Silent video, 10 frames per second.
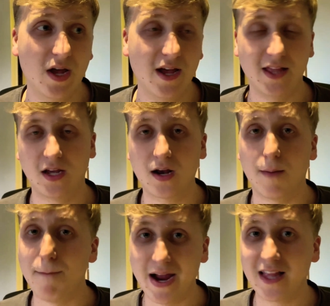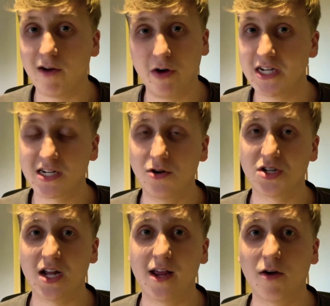and the club made that risk not
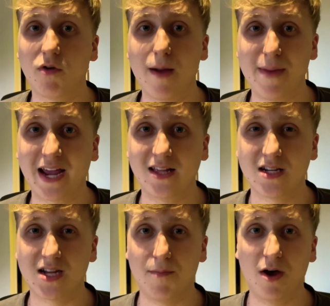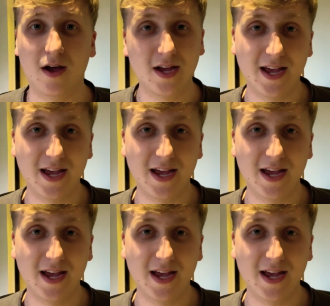signing a right back in the summer,